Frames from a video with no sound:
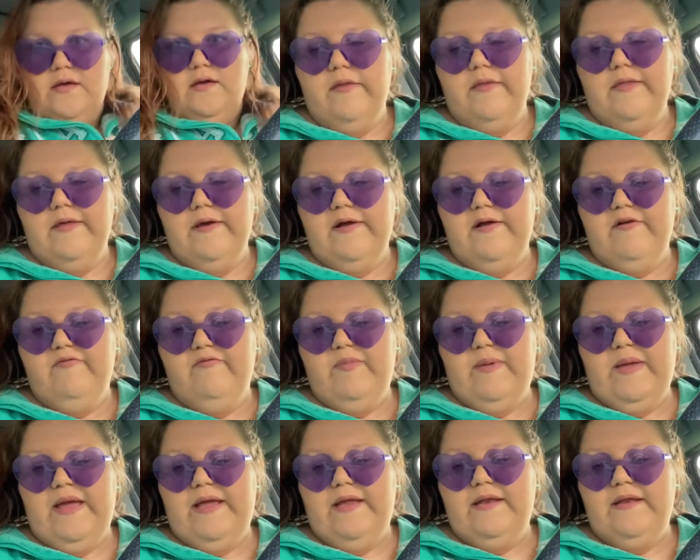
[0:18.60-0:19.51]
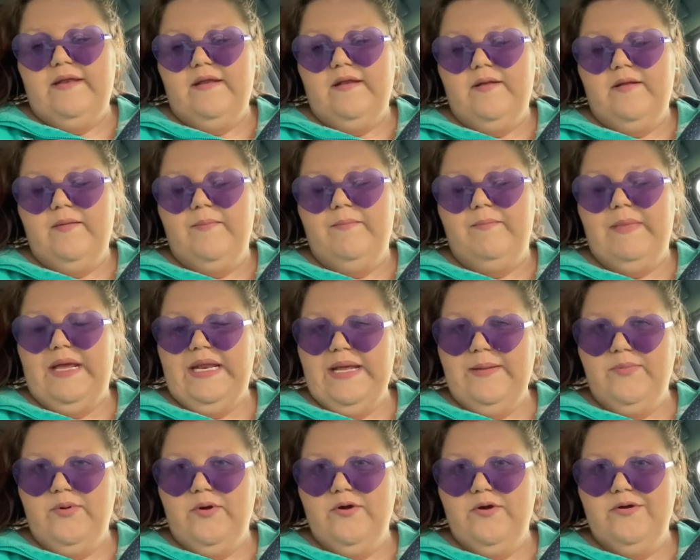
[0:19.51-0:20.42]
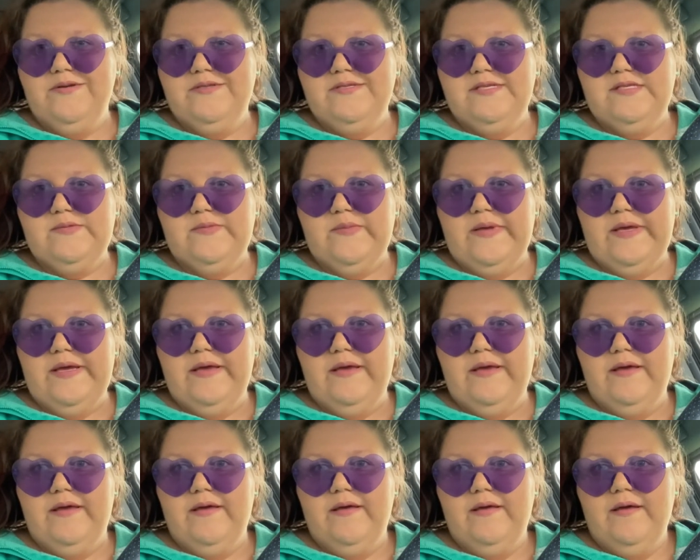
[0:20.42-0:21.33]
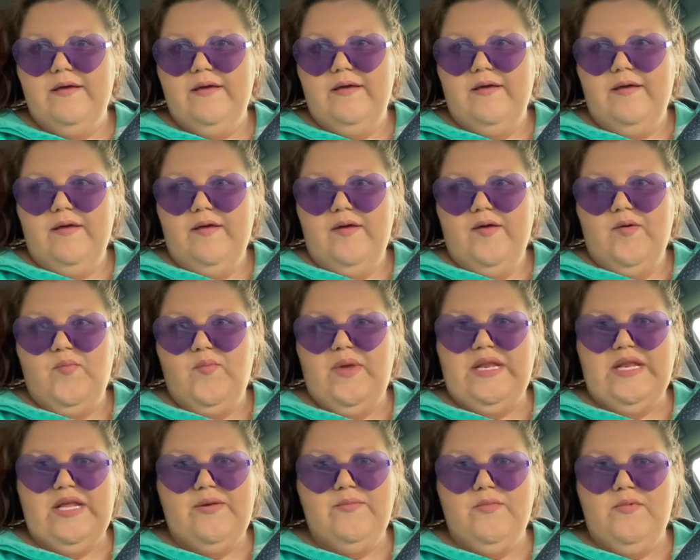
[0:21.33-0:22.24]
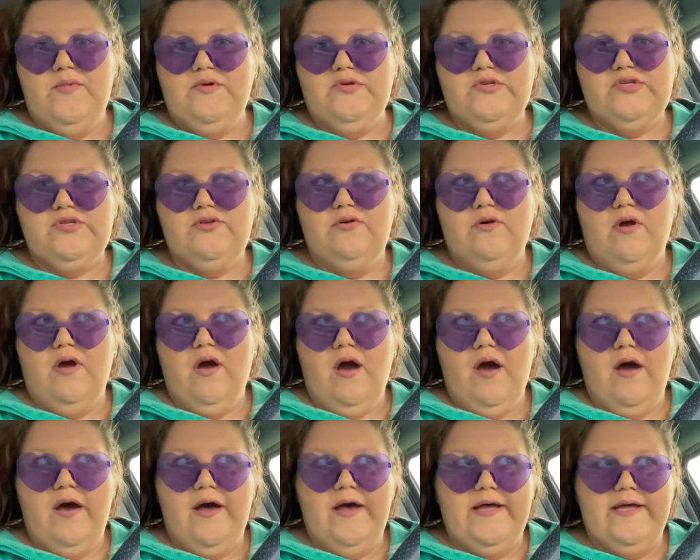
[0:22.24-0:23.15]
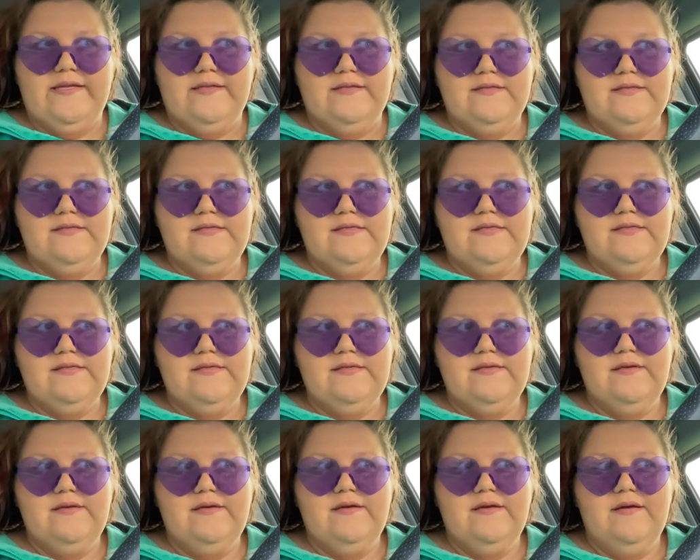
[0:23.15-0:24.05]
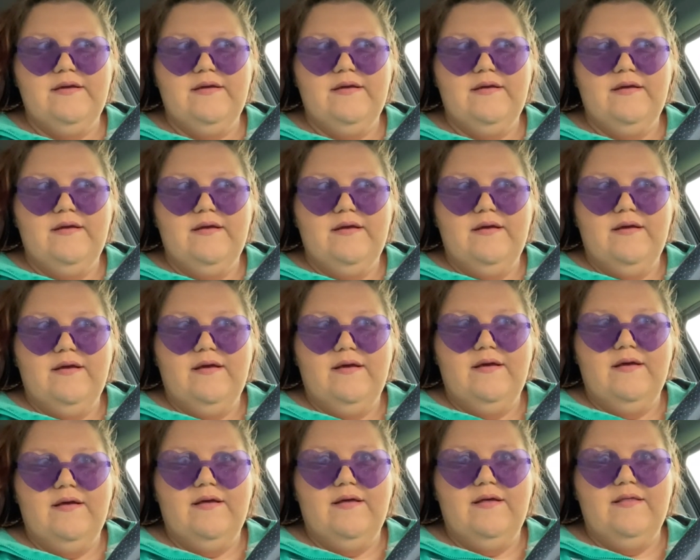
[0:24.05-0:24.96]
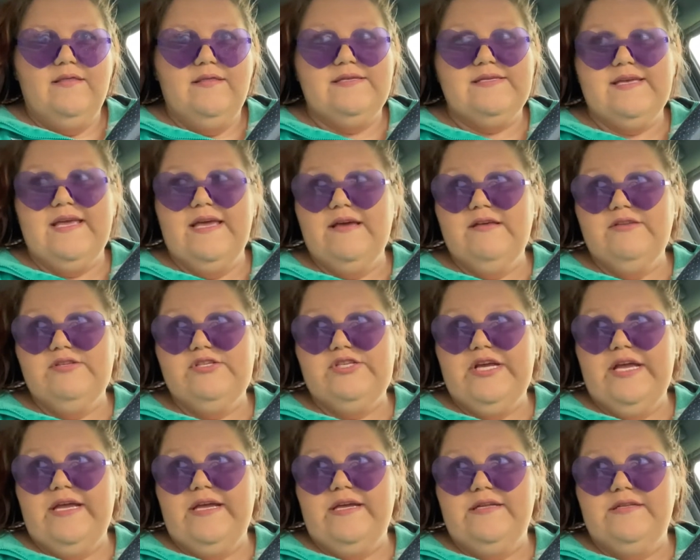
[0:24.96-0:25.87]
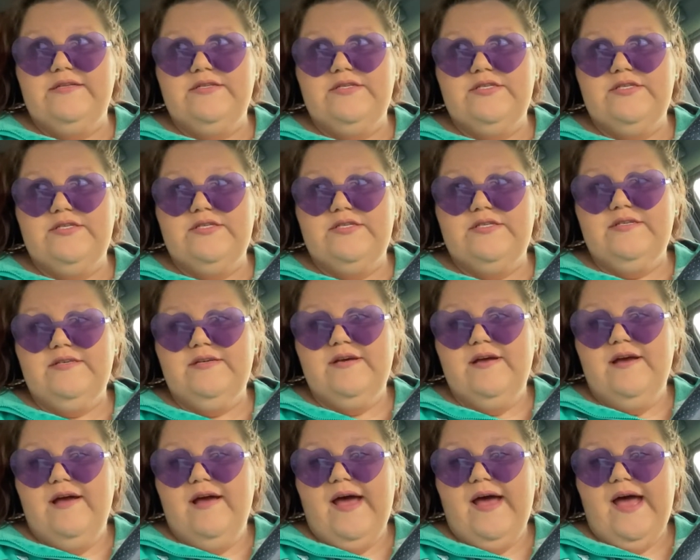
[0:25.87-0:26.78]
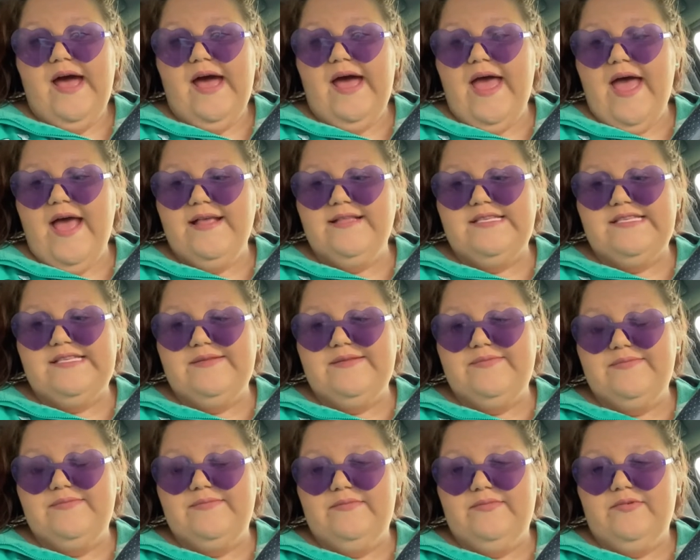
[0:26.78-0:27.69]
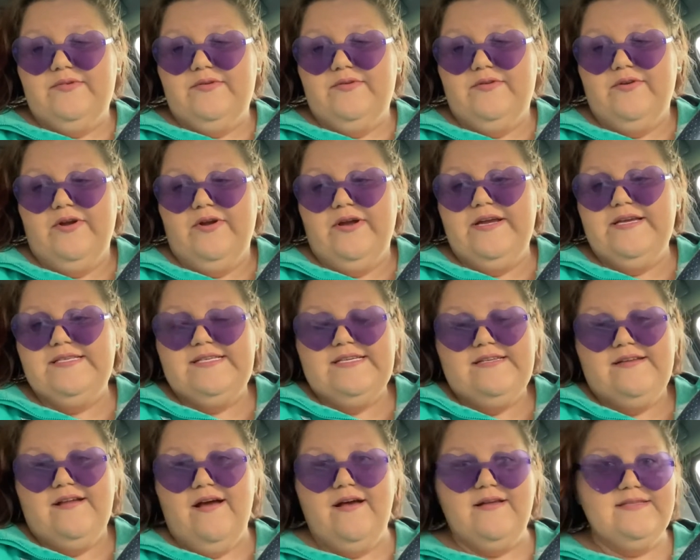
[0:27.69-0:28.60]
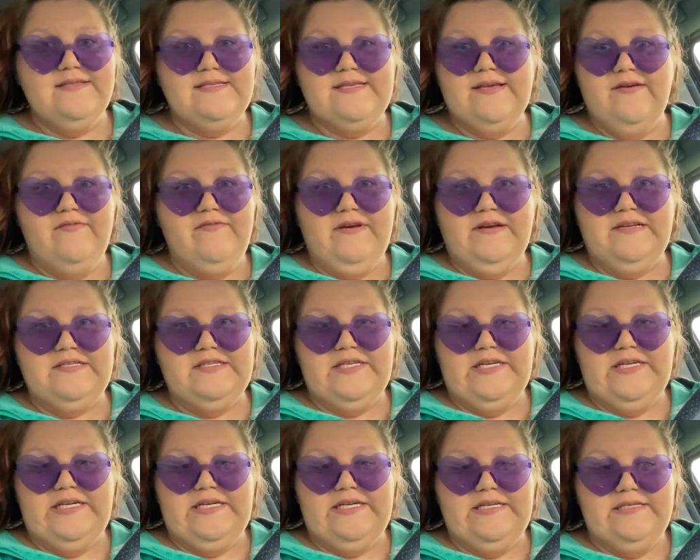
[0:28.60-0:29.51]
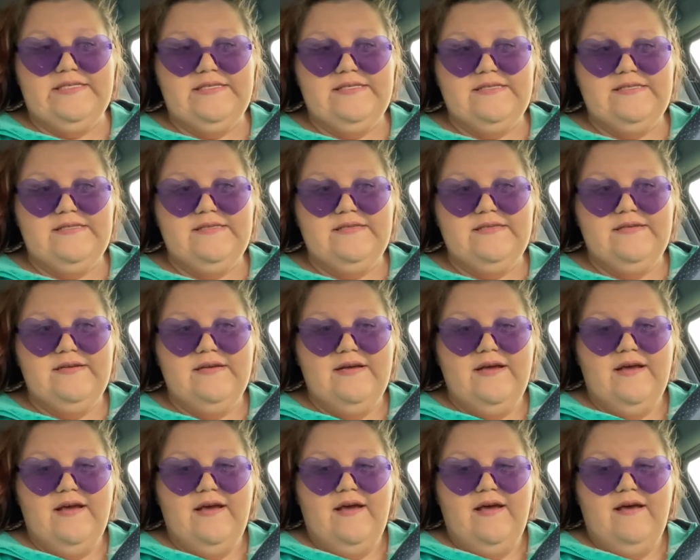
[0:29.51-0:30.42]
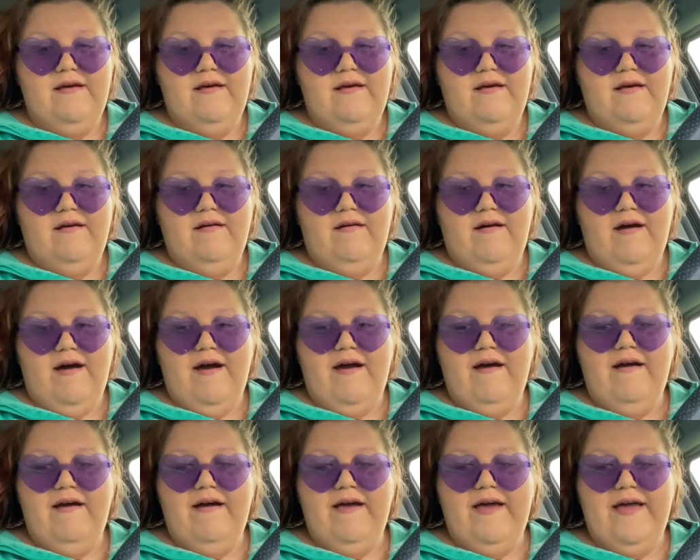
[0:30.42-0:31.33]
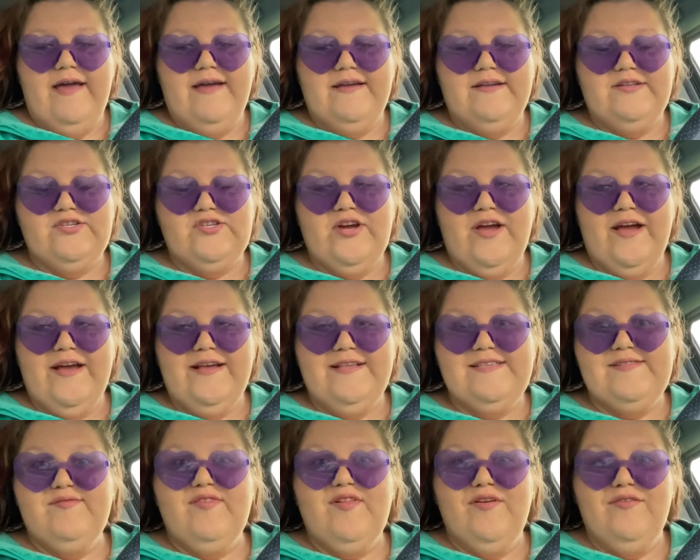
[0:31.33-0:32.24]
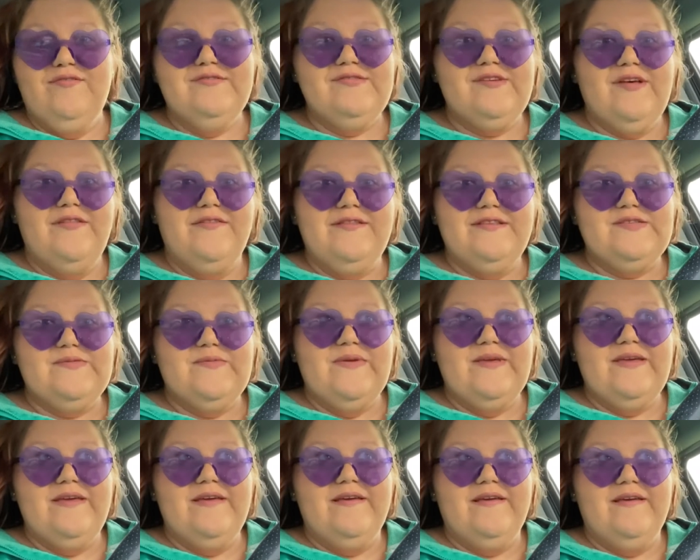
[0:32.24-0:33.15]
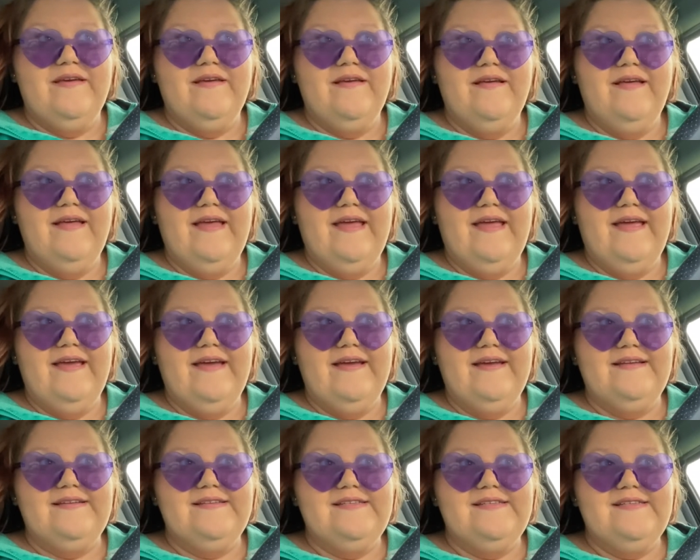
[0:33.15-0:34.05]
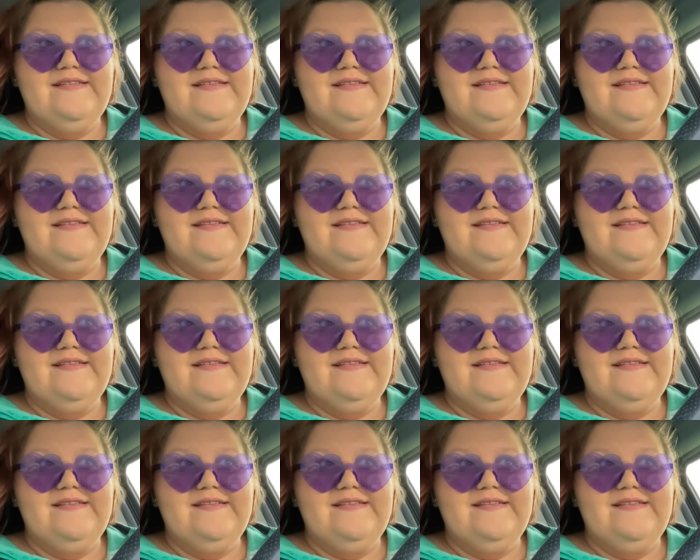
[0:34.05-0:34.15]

There have been many pros this week, many emotional cons, the scale change. I had some crazy non-scale victories. I tried some clothes on this week, and